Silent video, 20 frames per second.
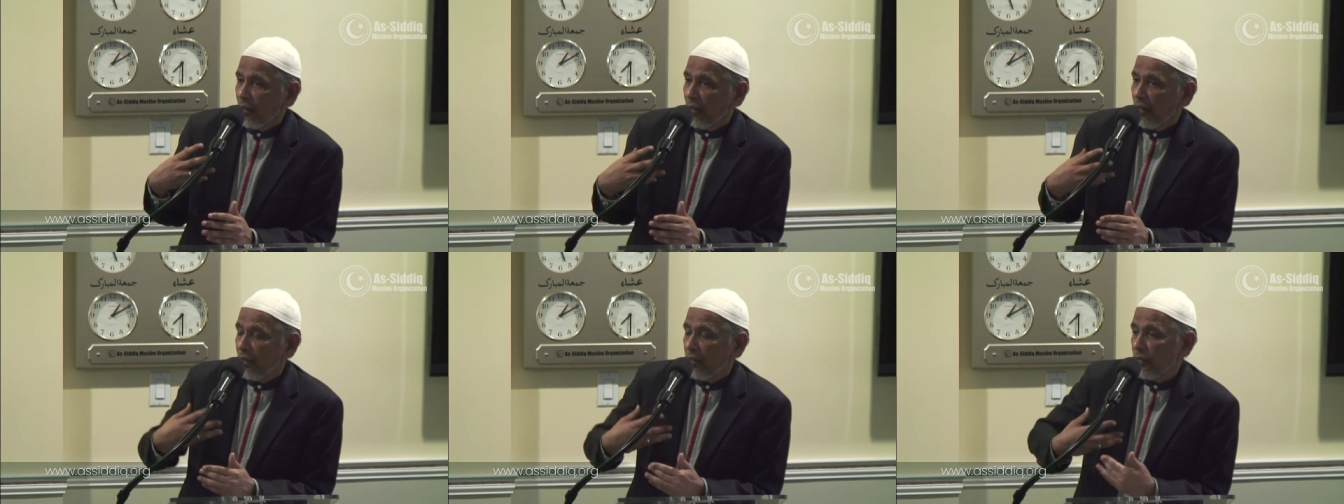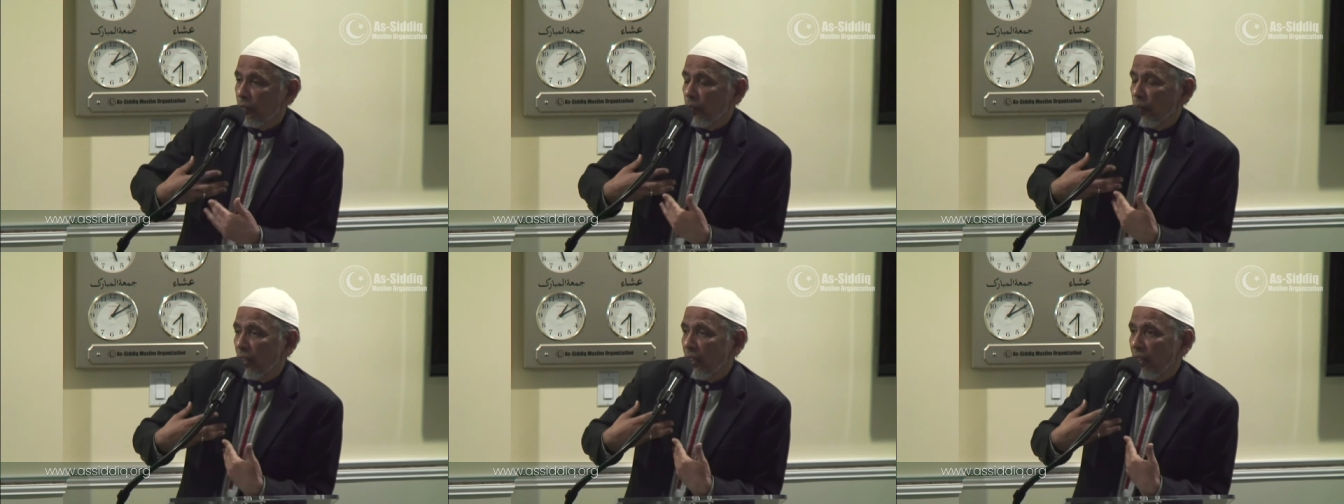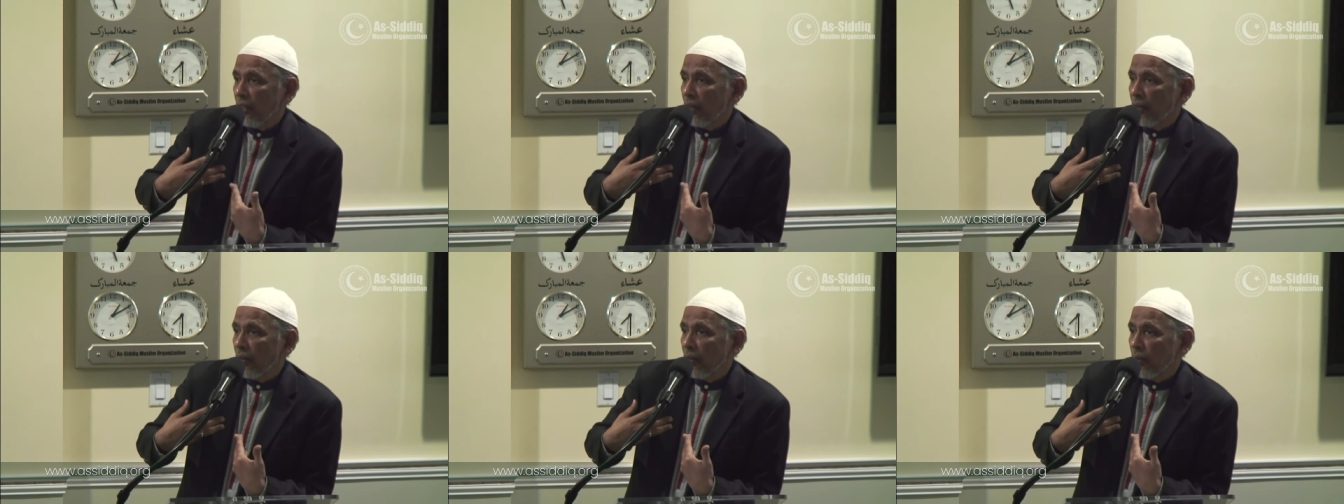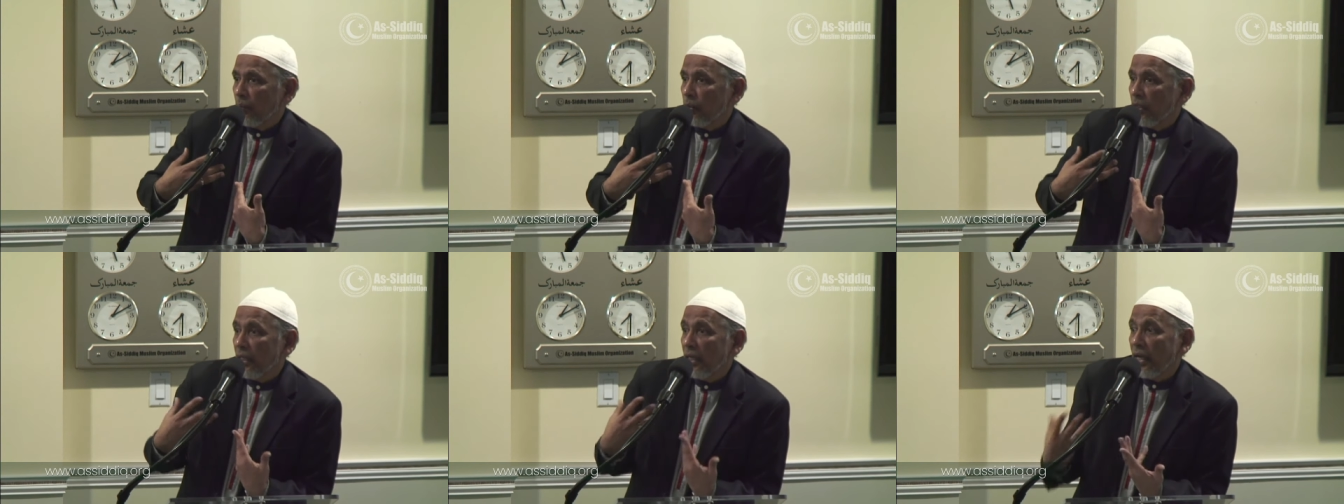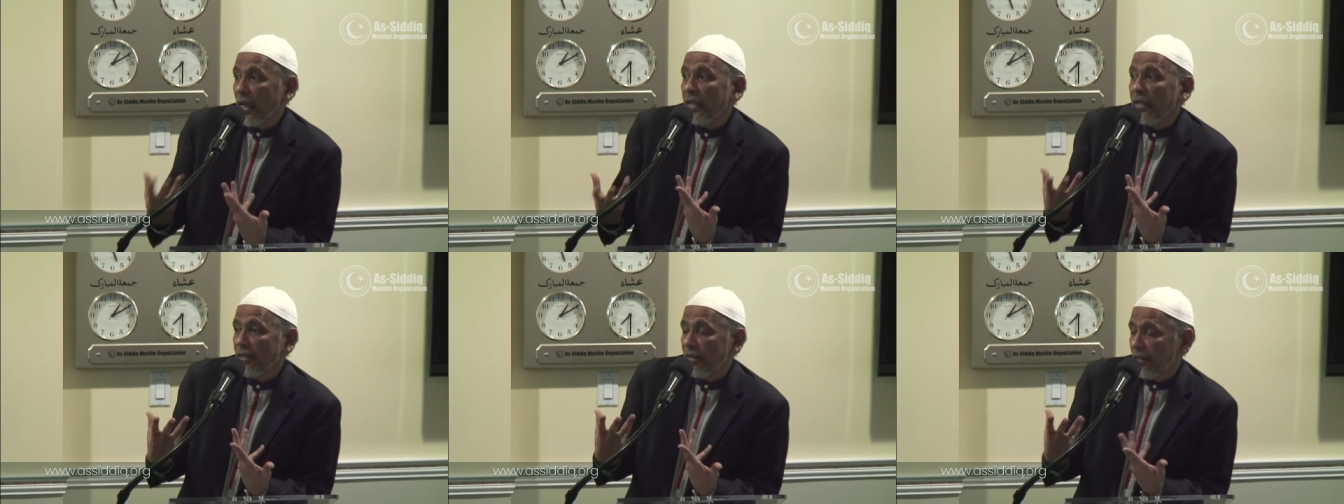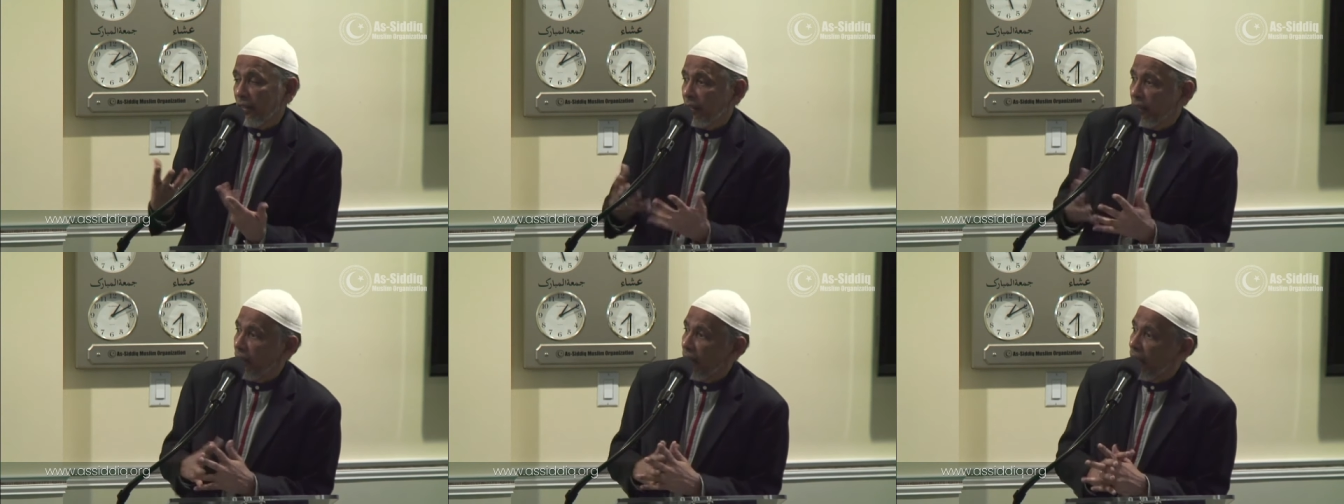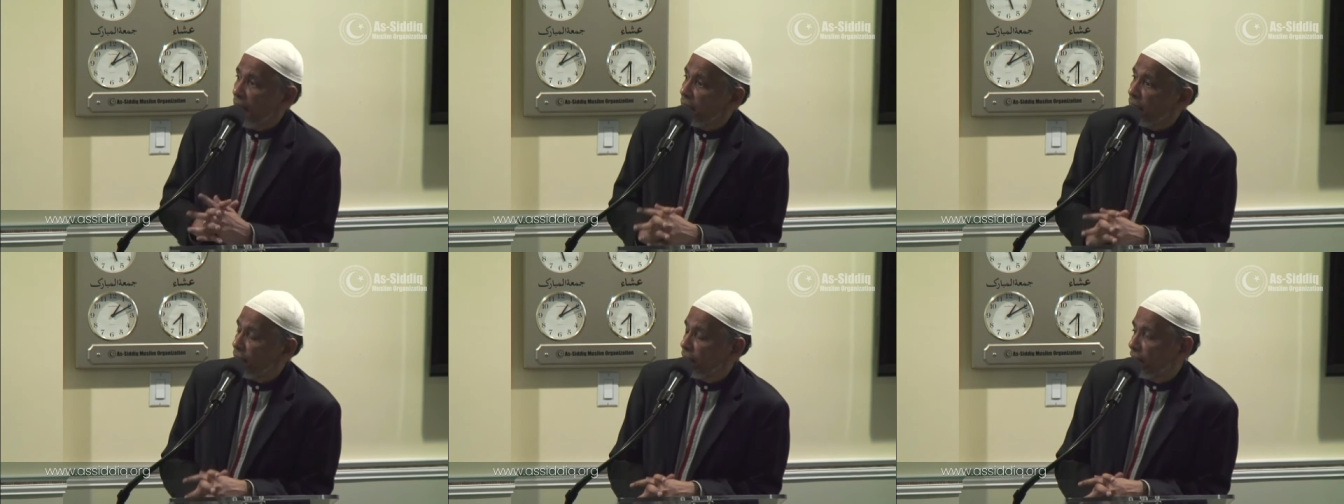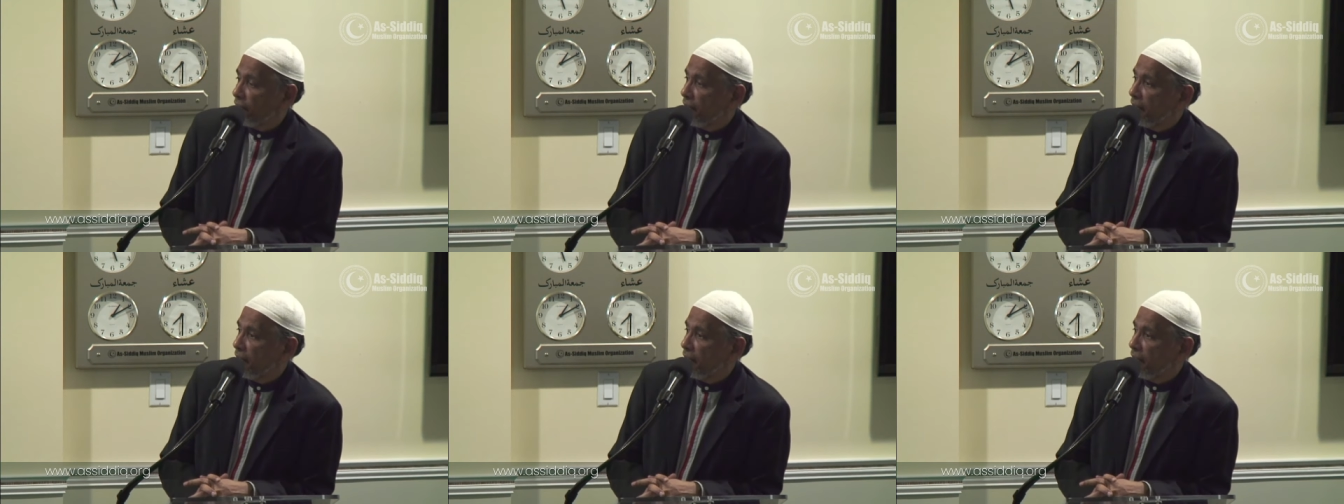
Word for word: that we would like in life